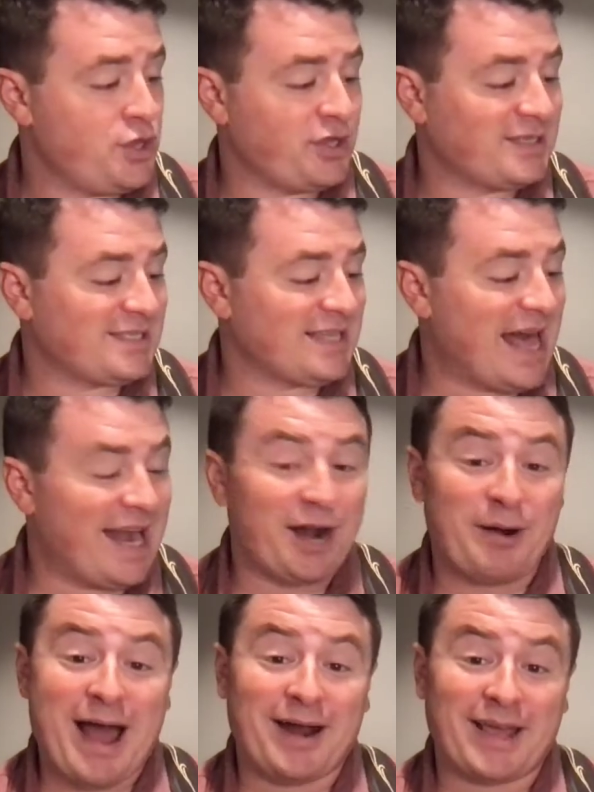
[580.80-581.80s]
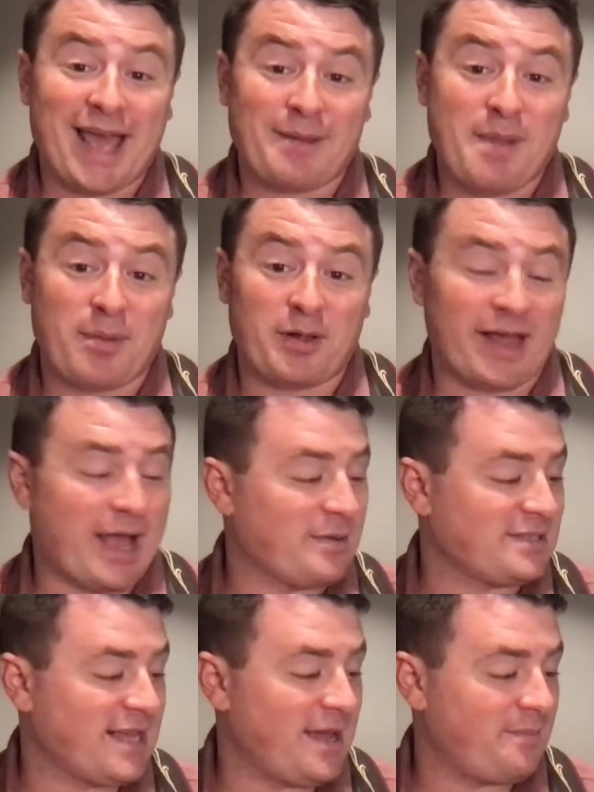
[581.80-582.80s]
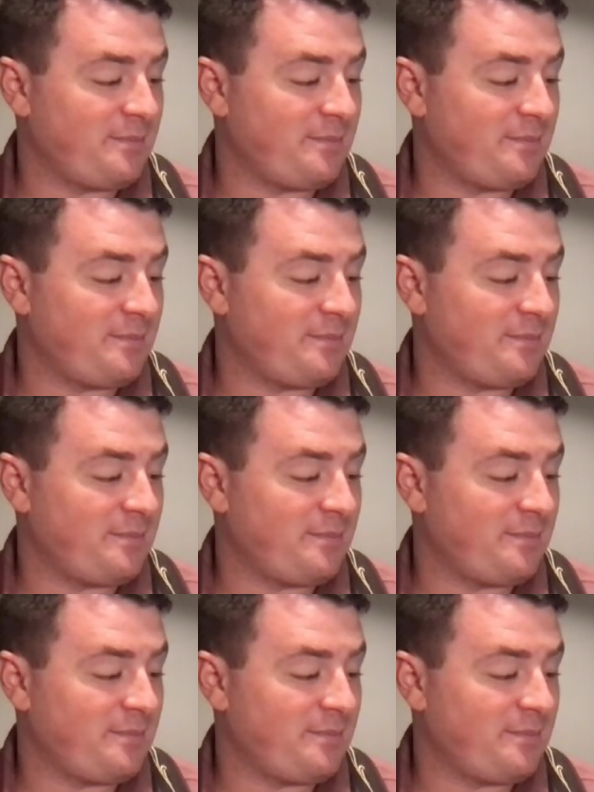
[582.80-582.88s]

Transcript: slide it around again. Remember what I was there?